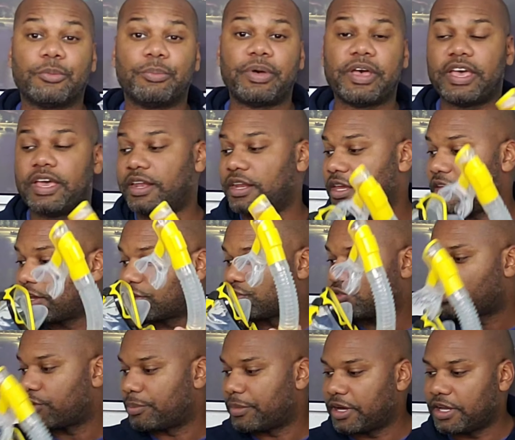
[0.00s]
or pay any
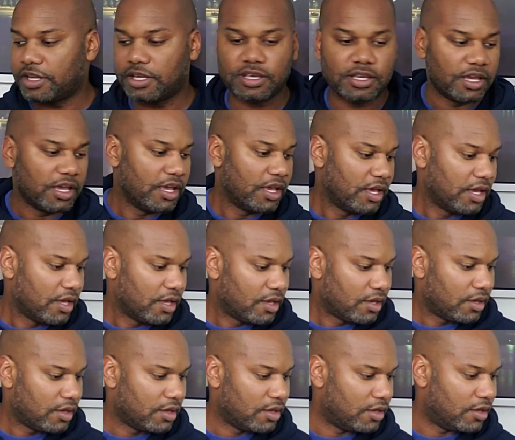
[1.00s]
extra money.
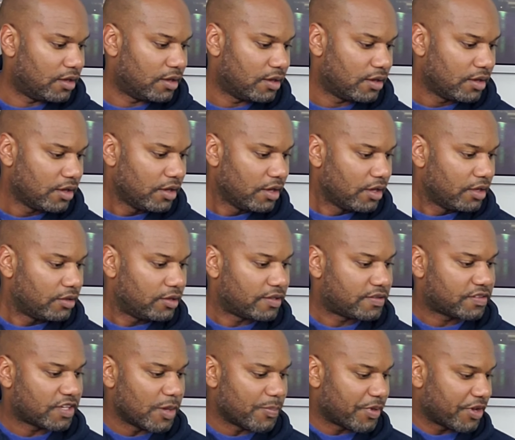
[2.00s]

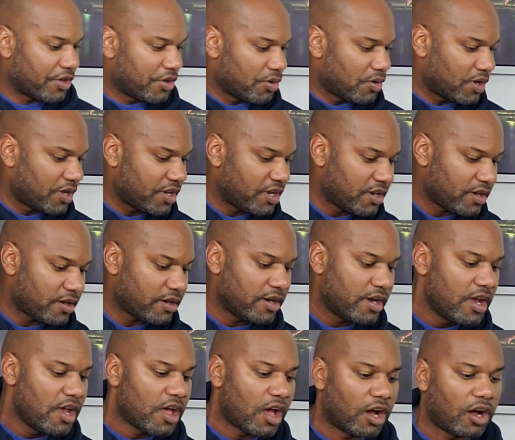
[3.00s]
Let's keep it going
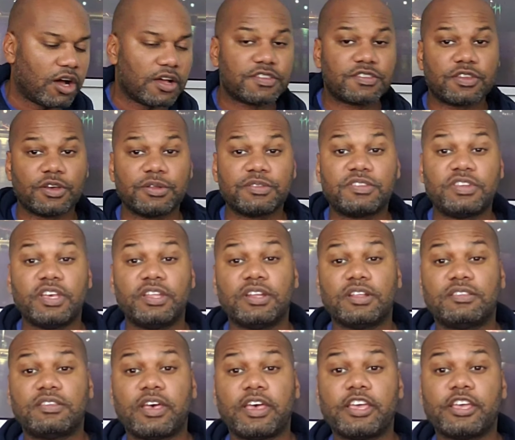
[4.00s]
here. I also tend
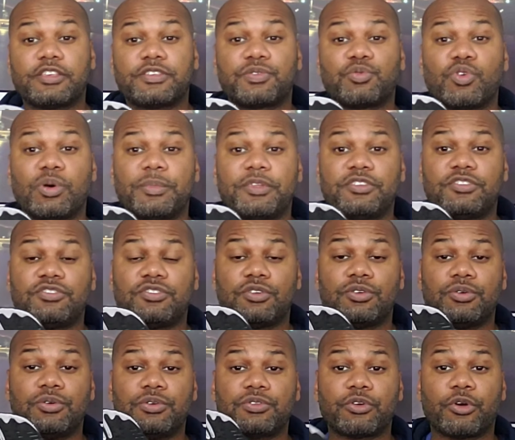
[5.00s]
to take swimming
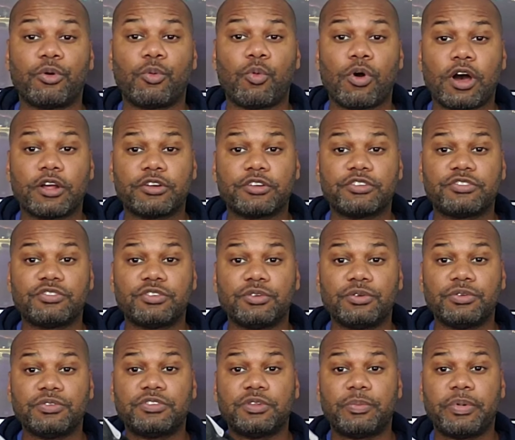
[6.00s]
shoes or water
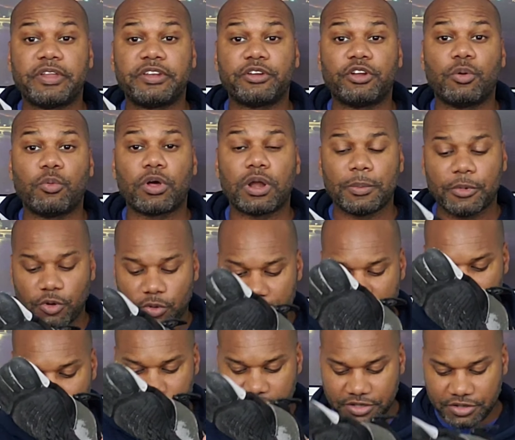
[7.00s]
shoes, depending on what I'm
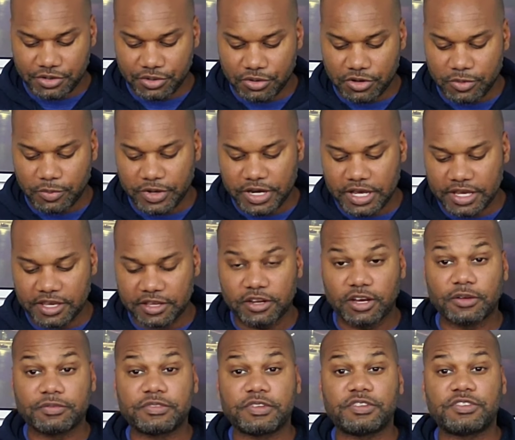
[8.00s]
going to be doing when I get
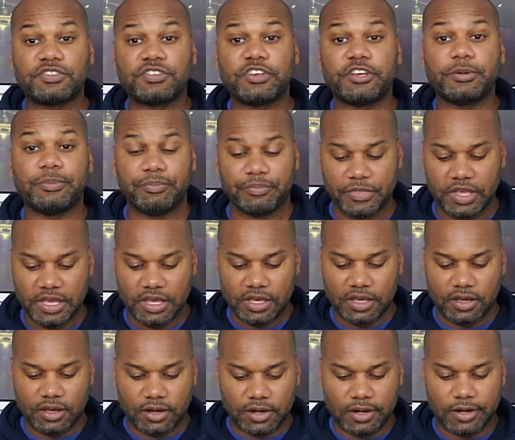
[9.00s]
off the ship.
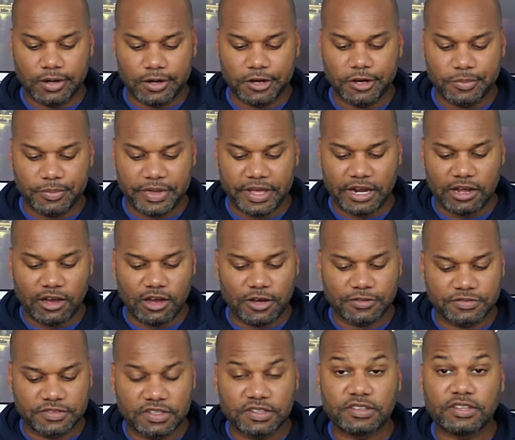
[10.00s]
And I
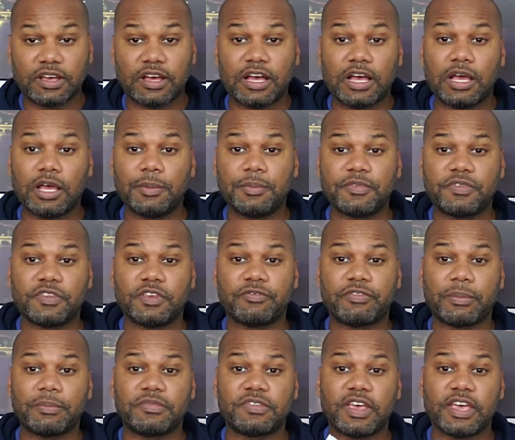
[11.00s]
oftentimes,
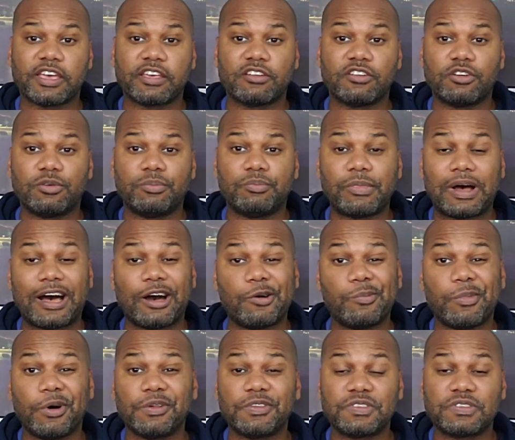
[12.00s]
if I'm taking them,
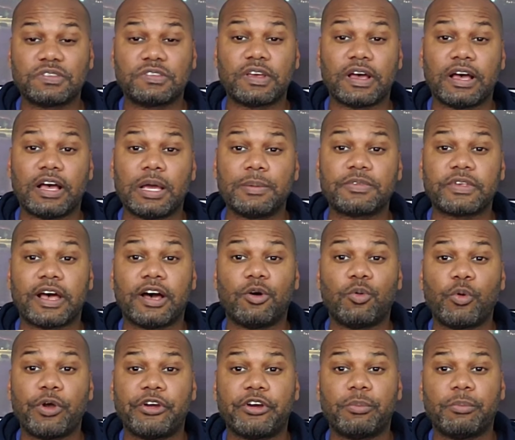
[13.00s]
most times
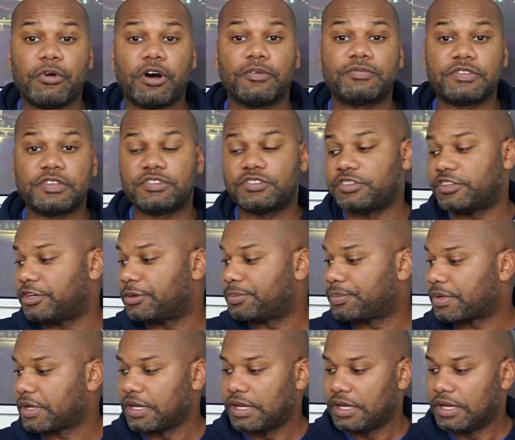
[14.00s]
I'll wear them off the ship.